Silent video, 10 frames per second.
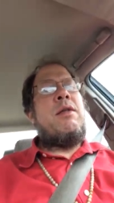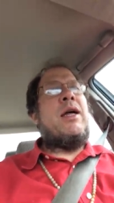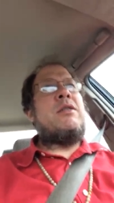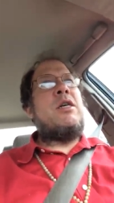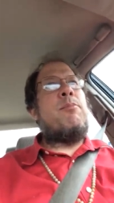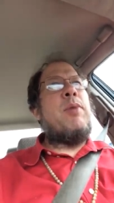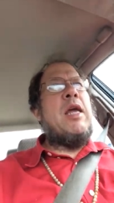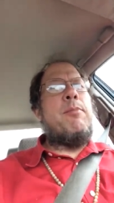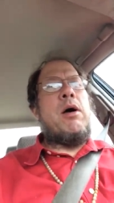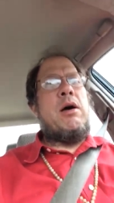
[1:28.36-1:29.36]
that uh,
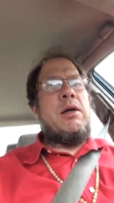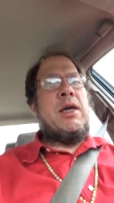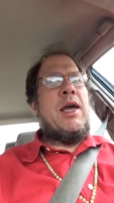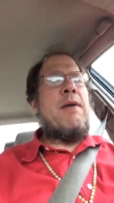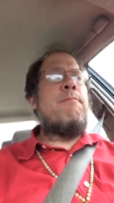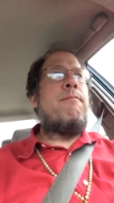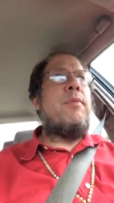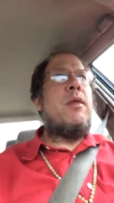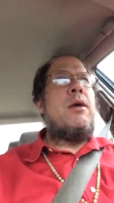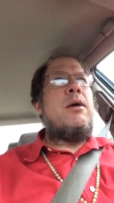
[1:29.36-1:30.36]
ping pong
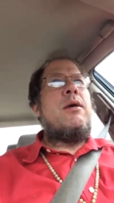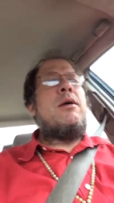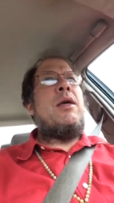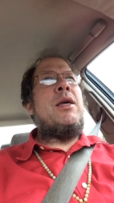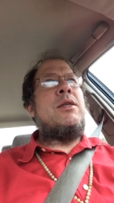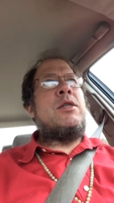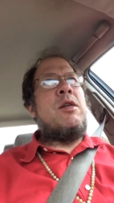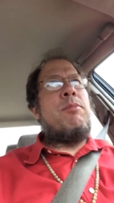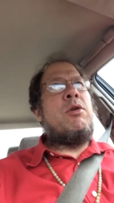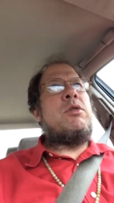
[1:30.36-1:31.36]
game is
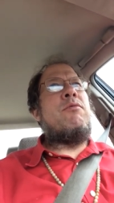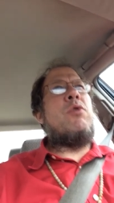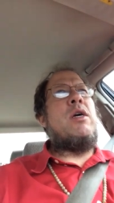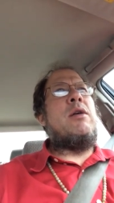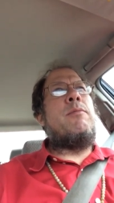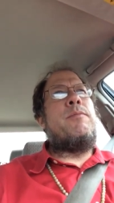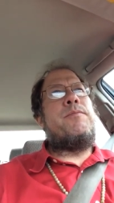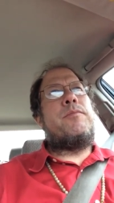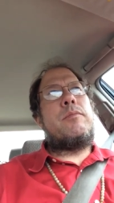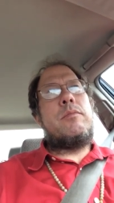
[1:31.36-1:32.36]
an abusive one.
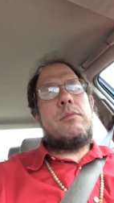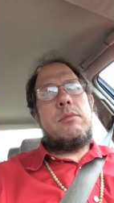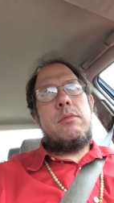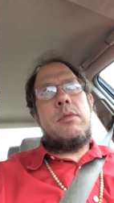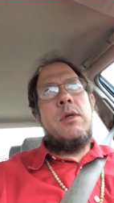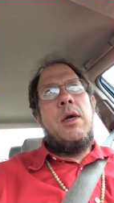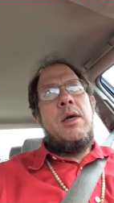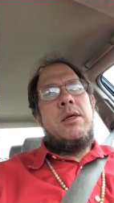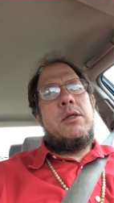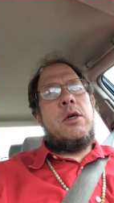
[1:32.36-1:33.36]

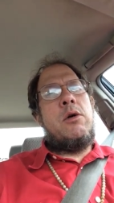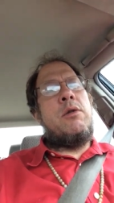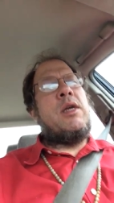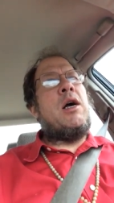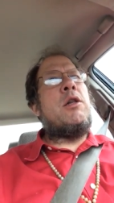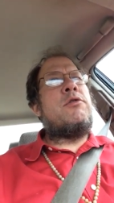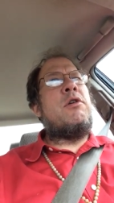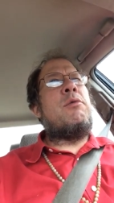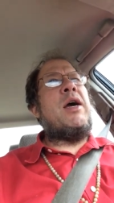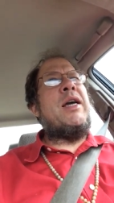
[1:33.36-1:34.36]
So the
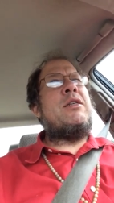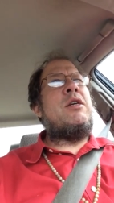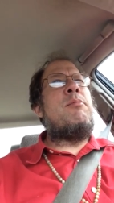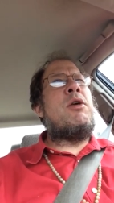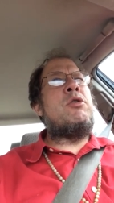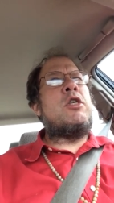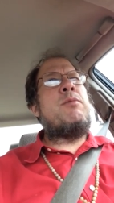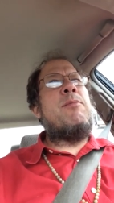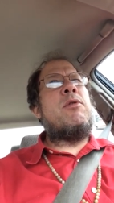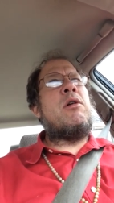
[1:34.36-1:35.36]
ultra right abuses
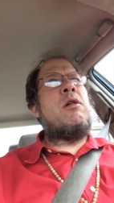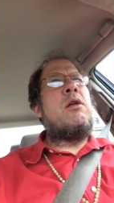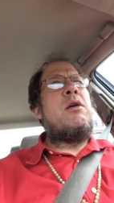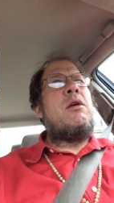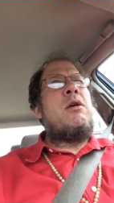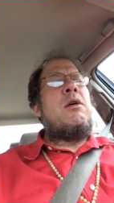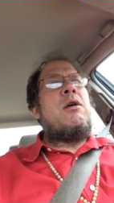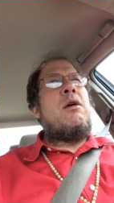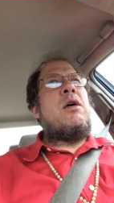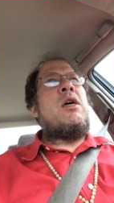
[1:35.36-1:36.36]
people
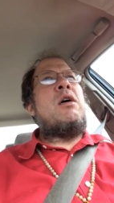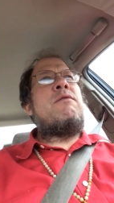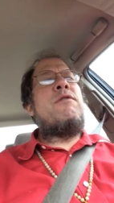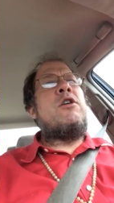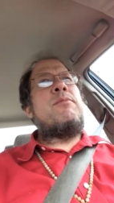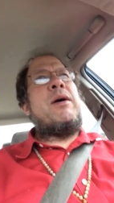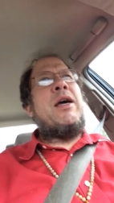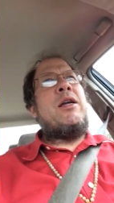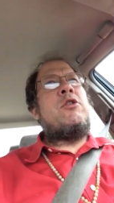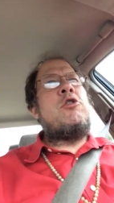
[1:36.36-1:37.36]
uh, first
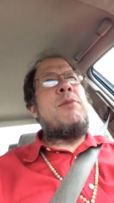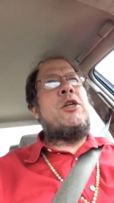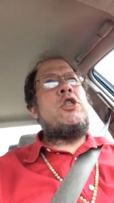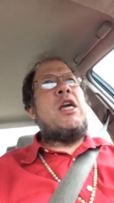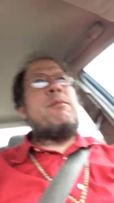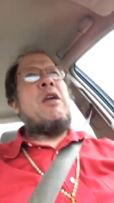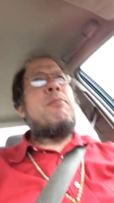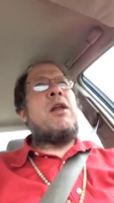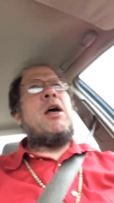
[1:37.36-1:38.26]
by too much shaming, but